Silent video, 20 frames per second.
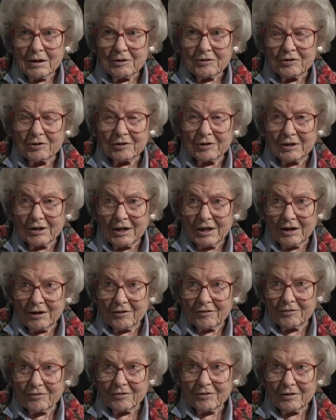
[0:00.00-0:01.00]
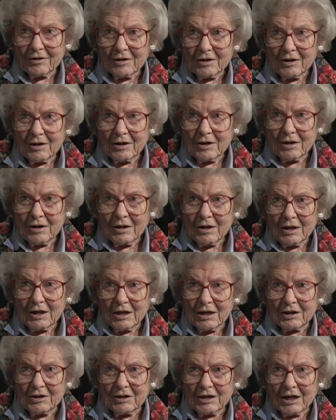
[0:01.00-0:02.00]
to live
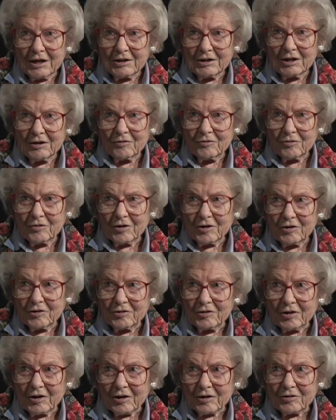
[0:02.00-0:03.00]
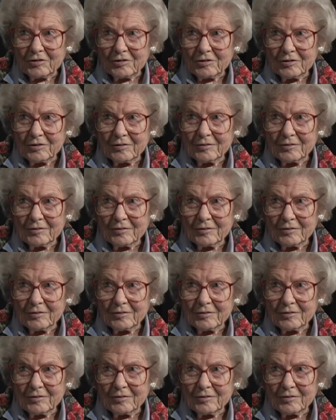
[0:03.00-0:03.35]
in 1946.